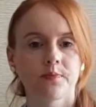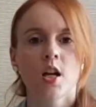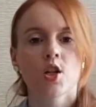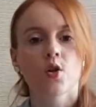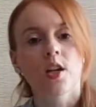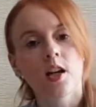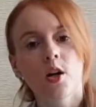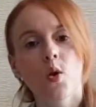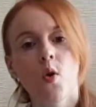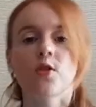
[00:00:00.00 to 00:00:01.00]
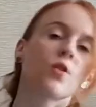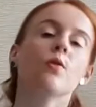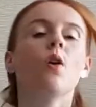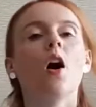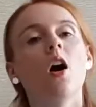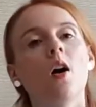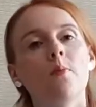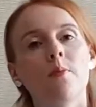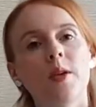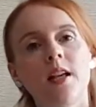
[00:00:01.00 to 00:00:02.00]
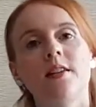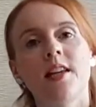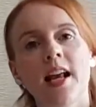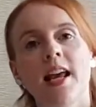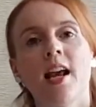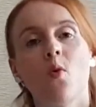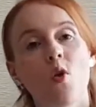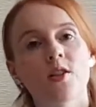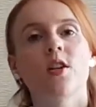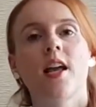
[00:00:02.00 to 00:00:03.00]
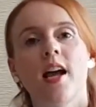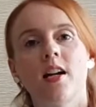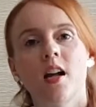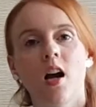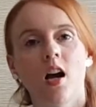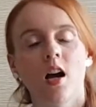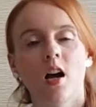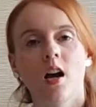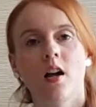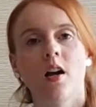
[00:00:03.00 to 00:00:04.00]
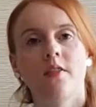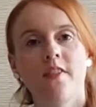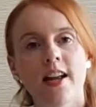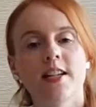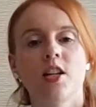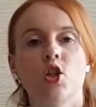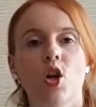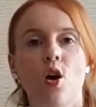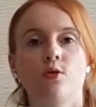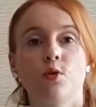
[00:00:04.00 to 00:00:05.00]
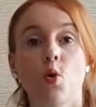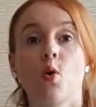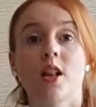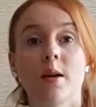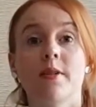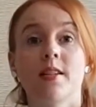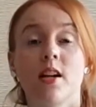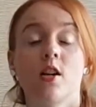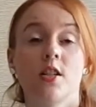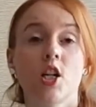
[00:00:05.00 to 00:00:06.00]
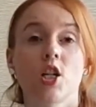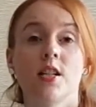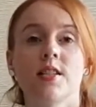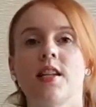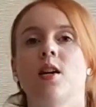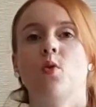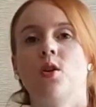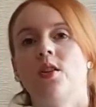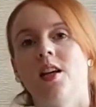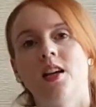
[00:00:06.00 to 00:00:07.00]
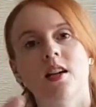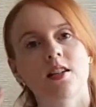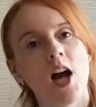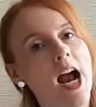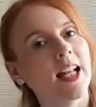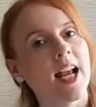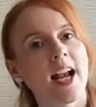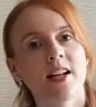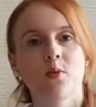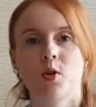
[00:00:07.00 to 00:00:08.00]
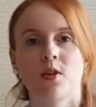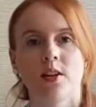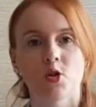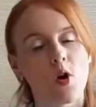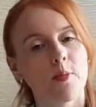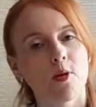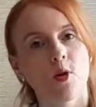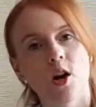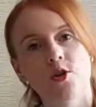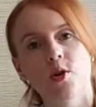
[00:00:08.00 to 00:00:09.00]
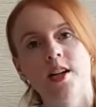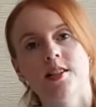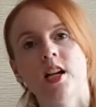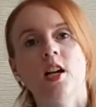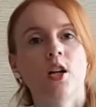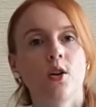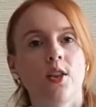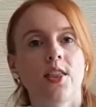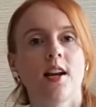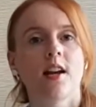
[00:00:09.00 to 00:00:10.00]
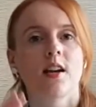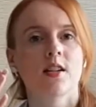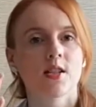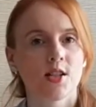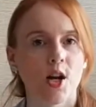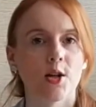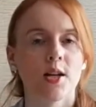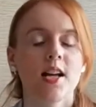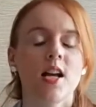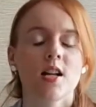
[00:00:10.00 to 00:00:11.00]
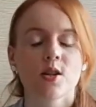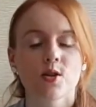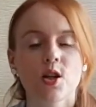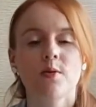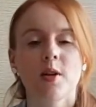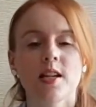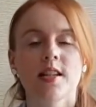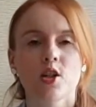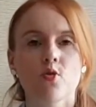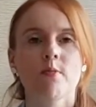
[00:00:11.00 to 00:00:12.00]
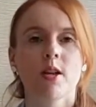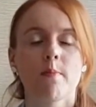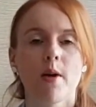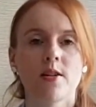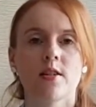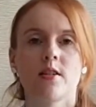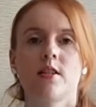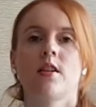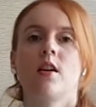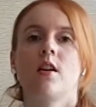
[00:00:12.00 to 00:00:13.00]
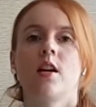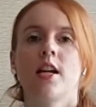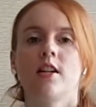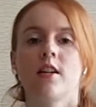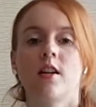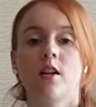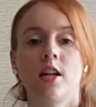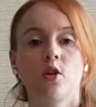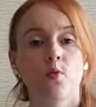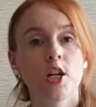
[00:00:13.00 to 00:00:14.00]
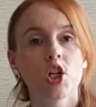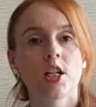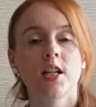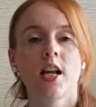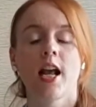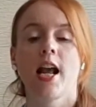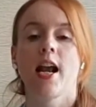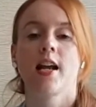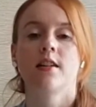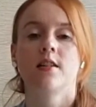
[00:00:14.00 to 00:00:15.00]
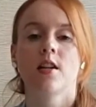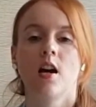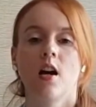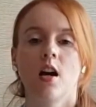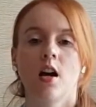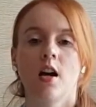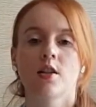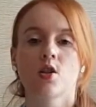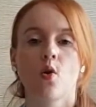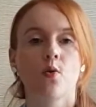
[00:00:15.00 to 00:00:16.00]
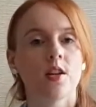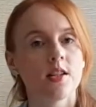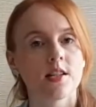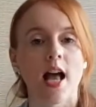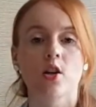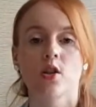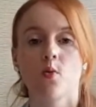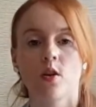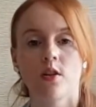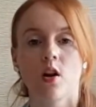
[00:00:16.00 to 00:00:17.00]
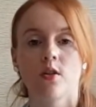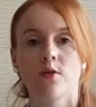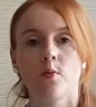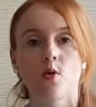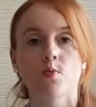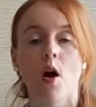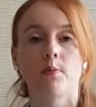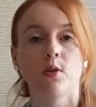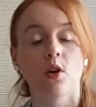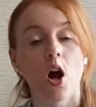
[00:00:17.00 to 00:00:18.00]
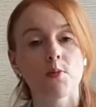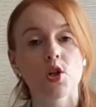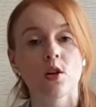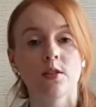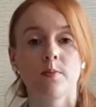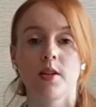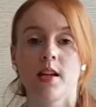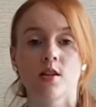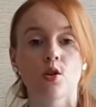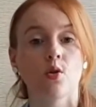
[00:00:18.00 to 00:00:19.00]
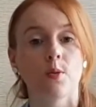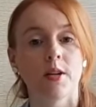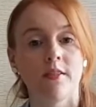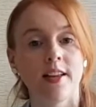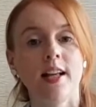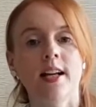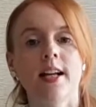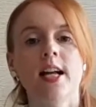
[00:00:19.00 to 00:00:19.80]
So here you want to uh, be taking, once again, uh, advantage of local climatic conditions. And when you think Thailand, when you think tropical countries, you think sun. So sun is extremely abundant uh, in, uh, in the region. And uh, so this is actually one of the most popular option being solar PV.